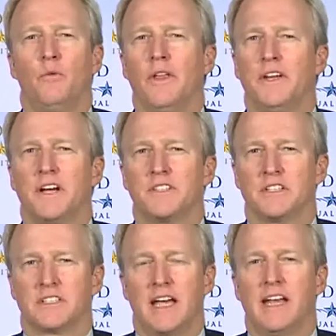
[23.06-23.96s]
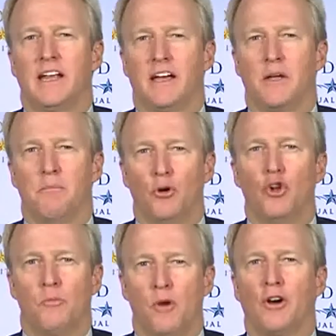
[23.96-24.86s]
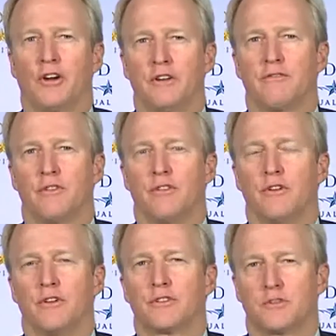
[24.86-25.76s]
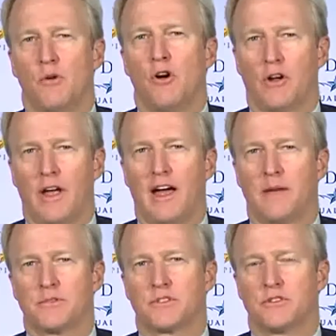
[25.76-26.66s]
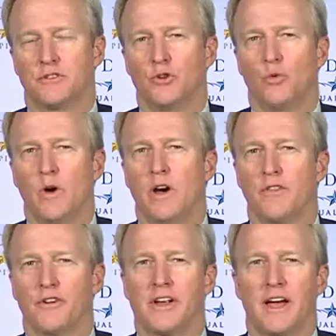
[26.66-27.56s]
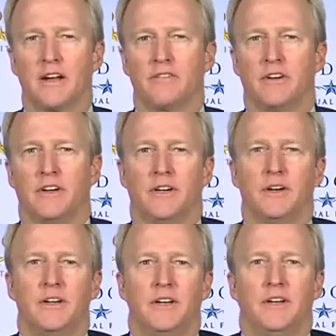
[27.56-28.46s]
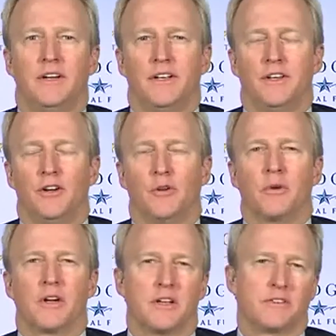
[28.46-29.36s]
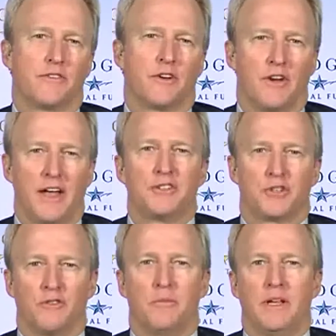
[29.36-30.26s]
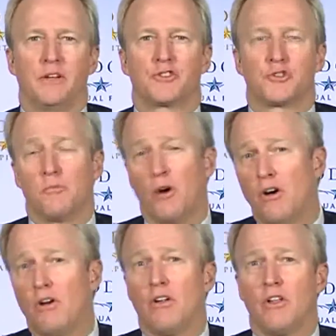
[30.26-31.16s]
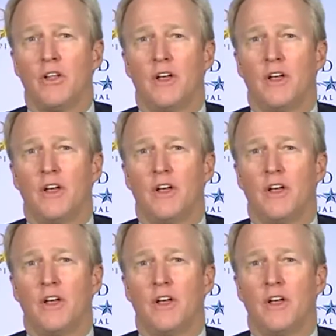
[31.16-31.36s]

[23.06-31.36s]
doesn't take a bull market for the small caps to do well. They're kind of because of their nature of being small,